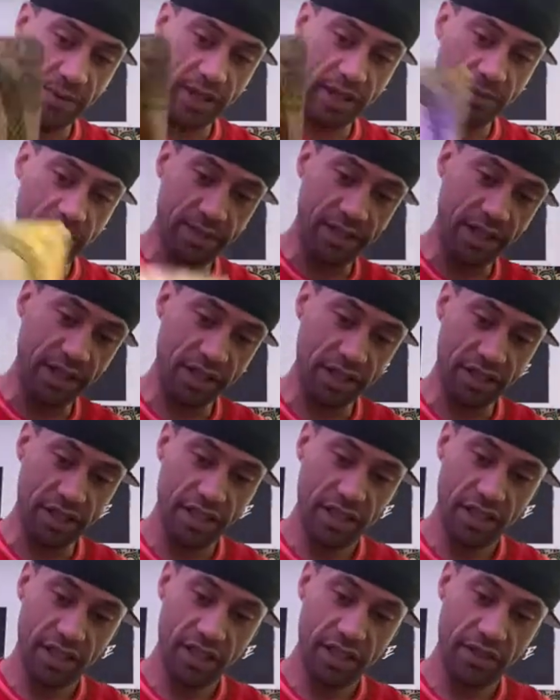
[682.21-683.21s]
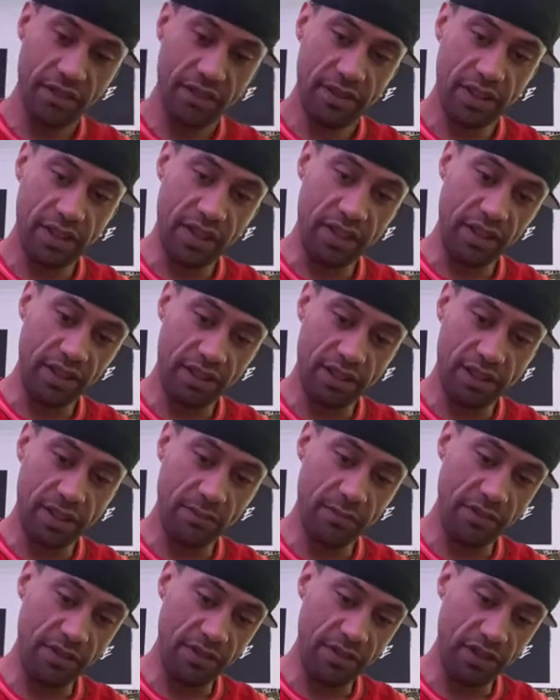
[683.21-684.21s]
completion. I feel like some
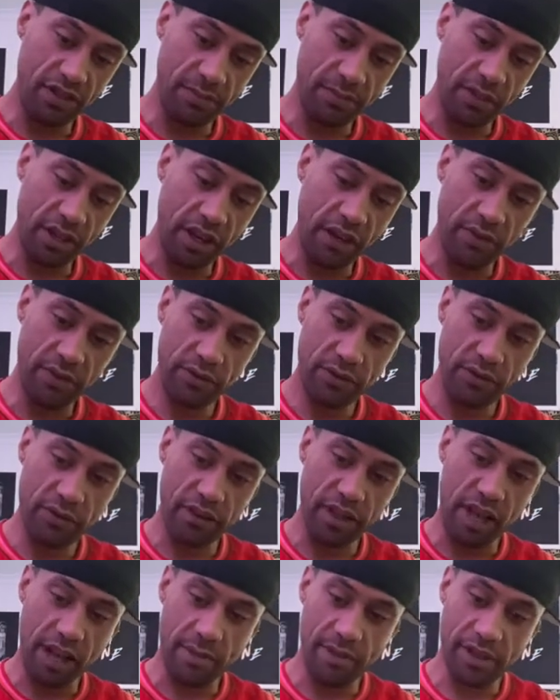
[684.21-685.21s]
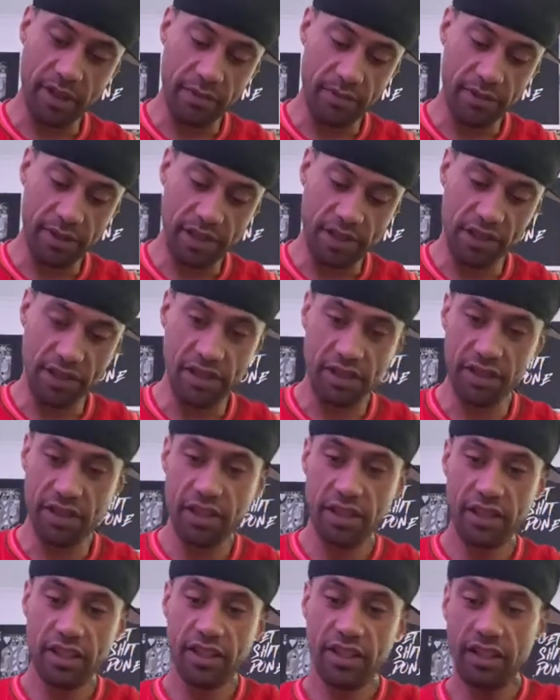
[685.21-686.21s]
of you could be going through a karmic completion.
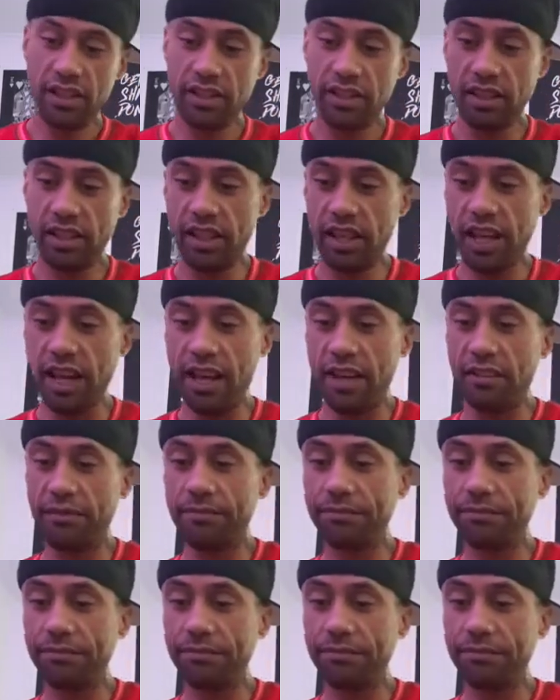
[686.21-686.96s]
Look at that.